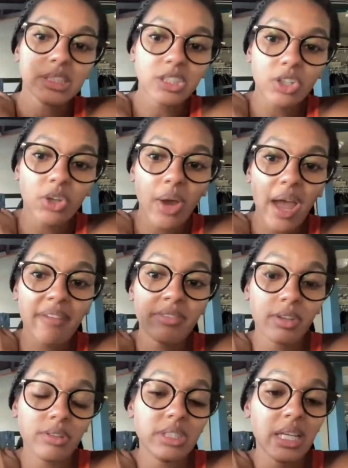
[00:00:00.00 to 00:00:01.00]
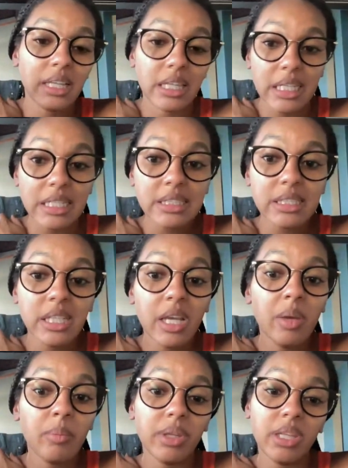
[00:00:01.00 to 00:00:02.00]
So you'll have those at least,
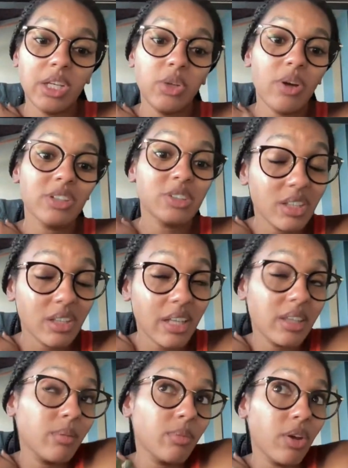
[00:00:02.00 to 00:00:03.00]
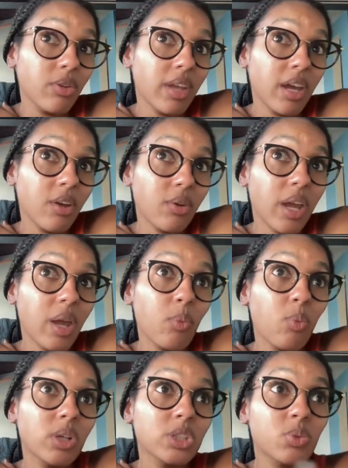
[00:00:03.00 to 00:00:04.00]
but then you also let them know that,
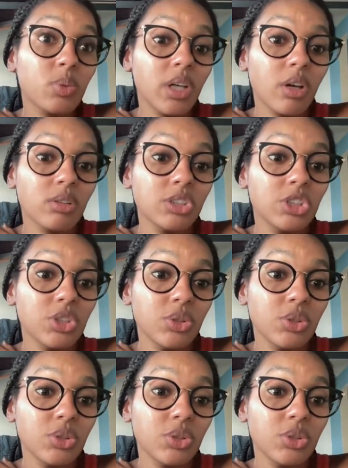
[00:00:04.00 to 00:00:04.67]
okay, once we go